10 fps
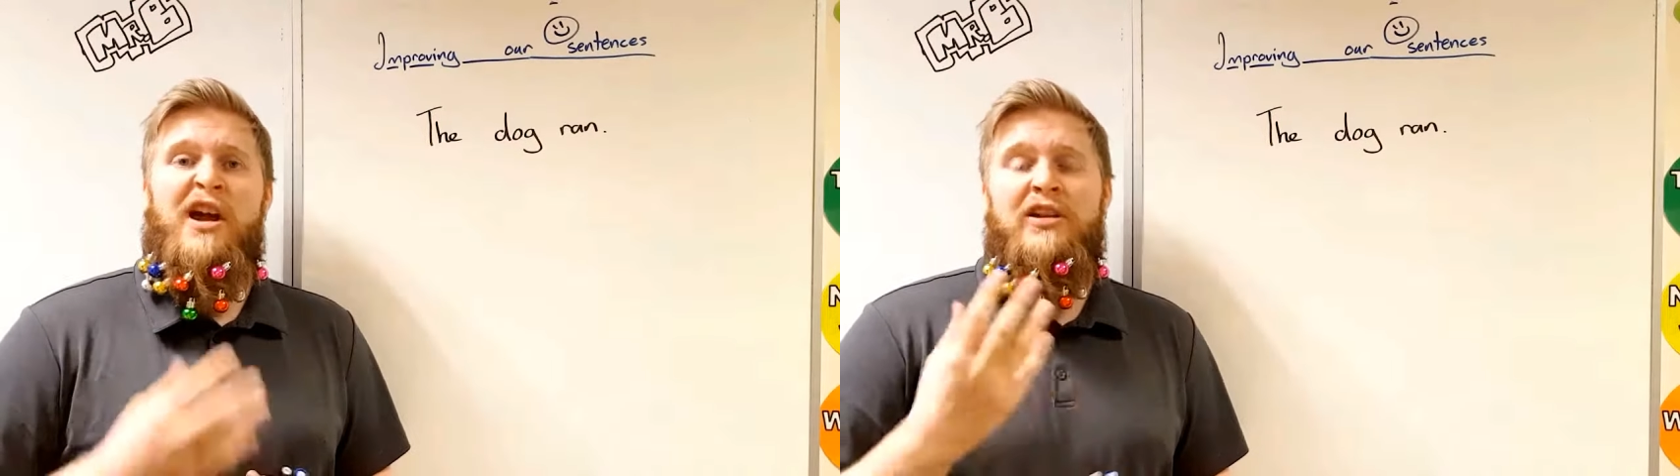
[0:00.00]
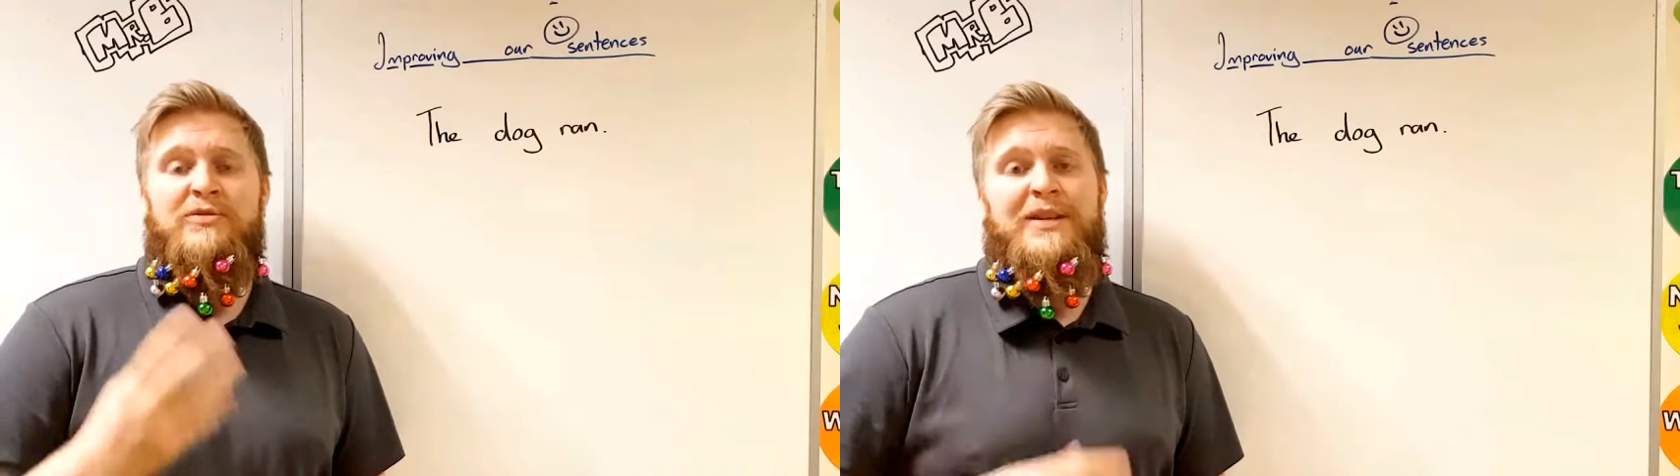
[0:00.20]

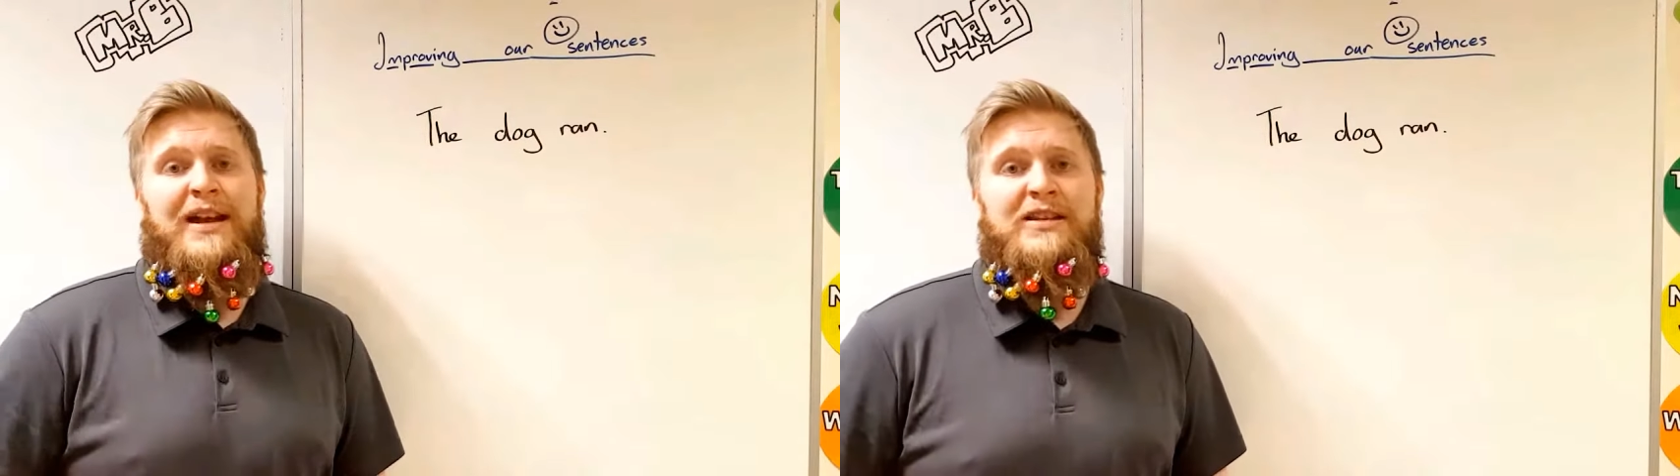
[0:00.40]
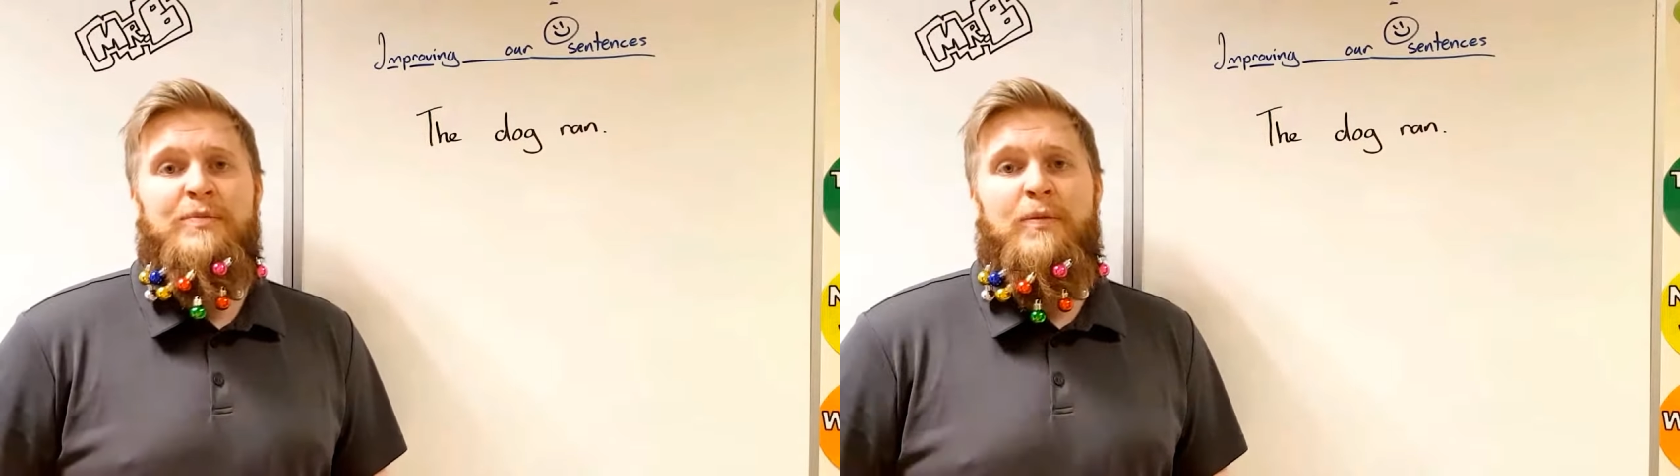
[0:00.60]
and something that
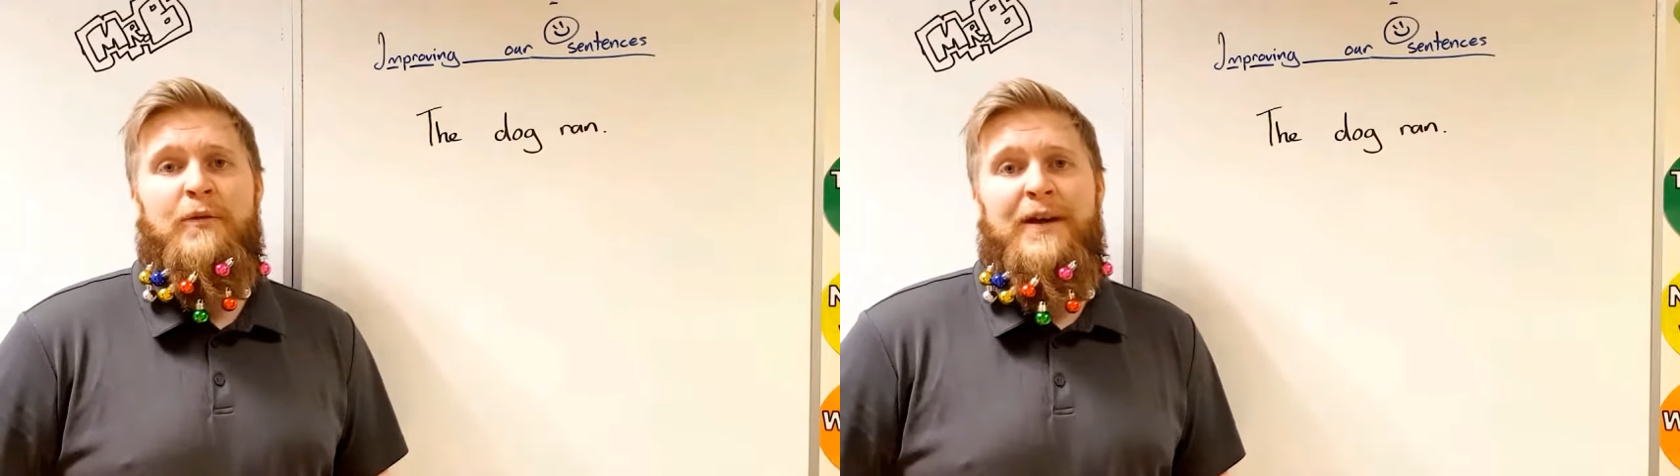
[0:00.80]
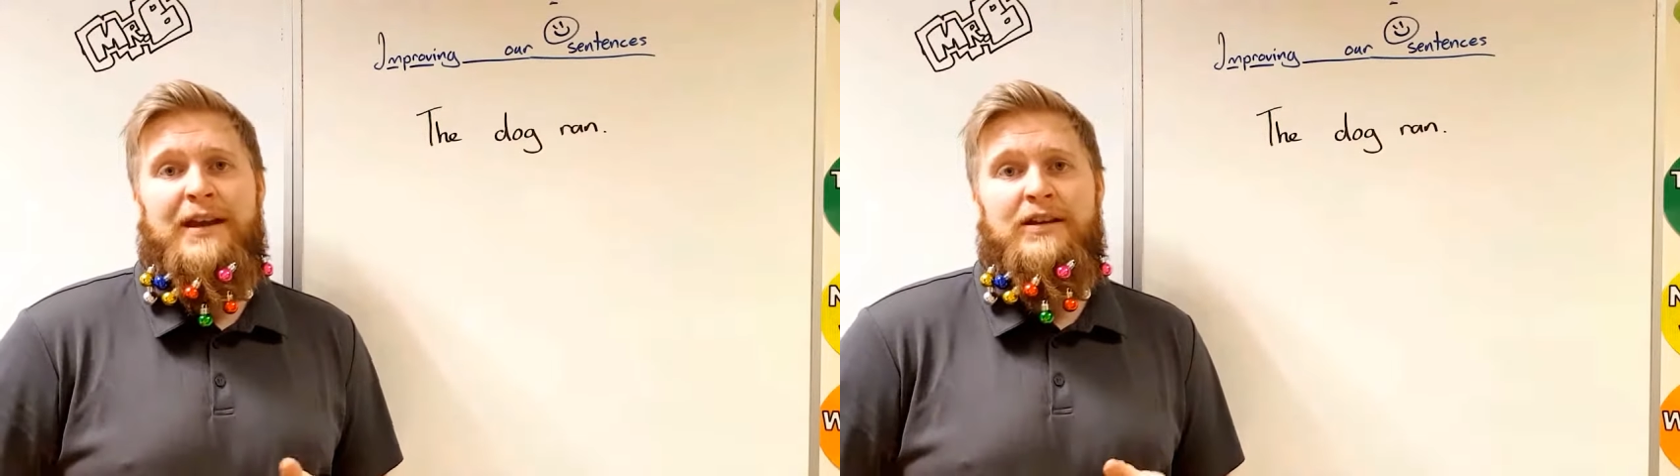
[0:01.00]
has to be
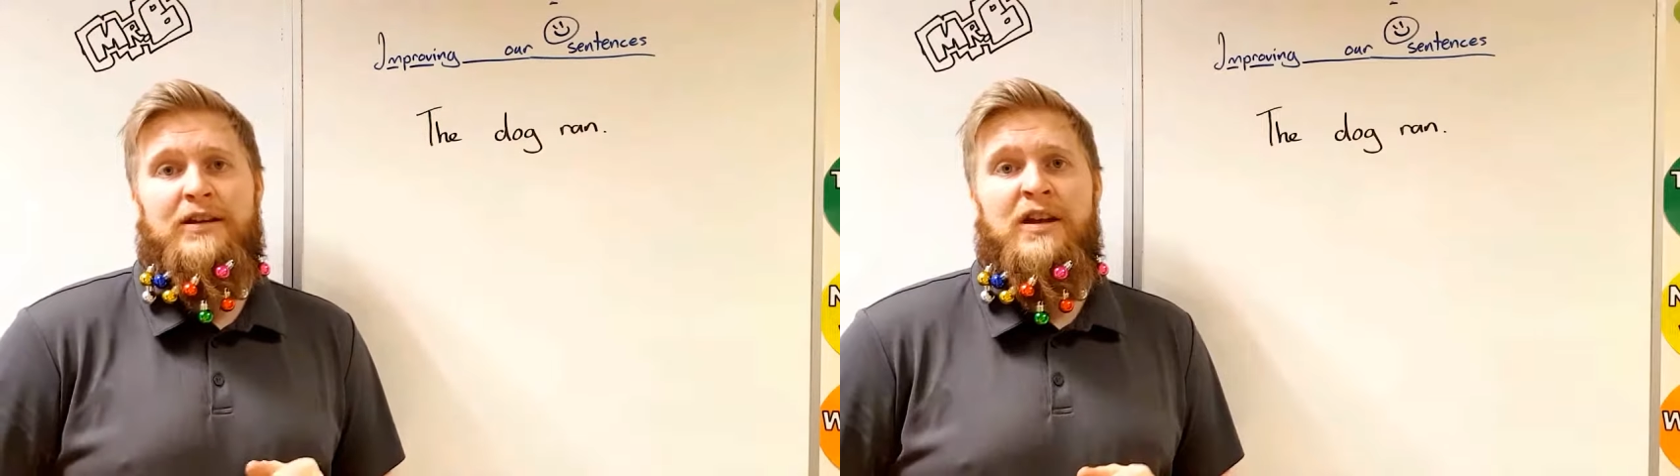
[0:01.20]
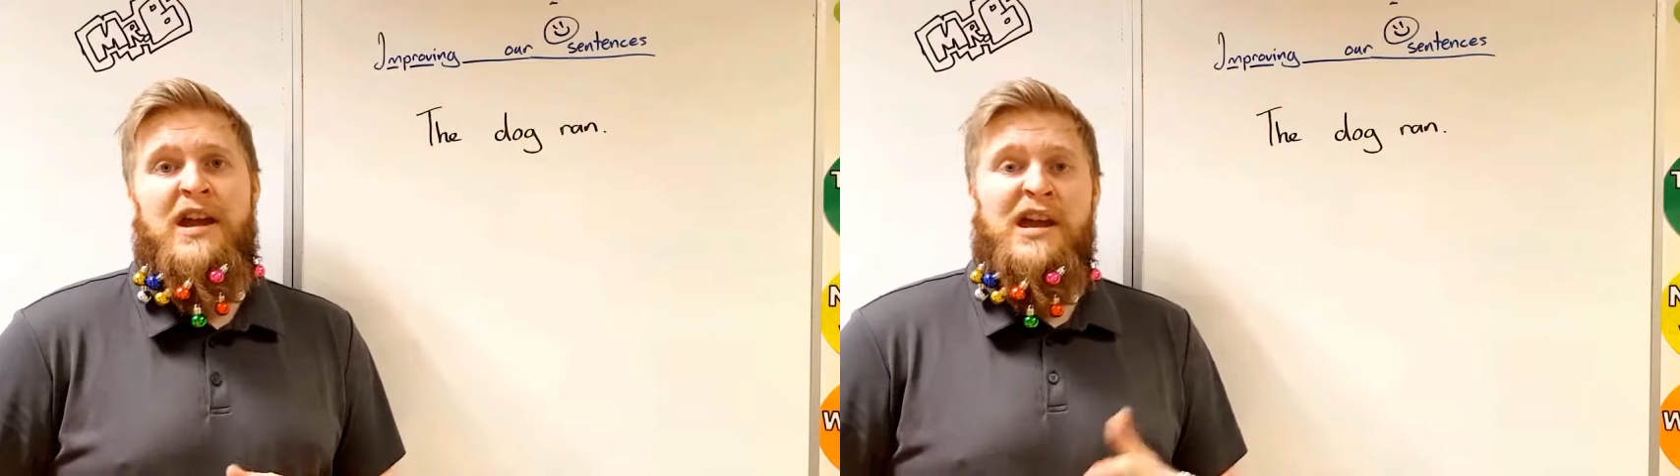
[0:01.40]
perfected.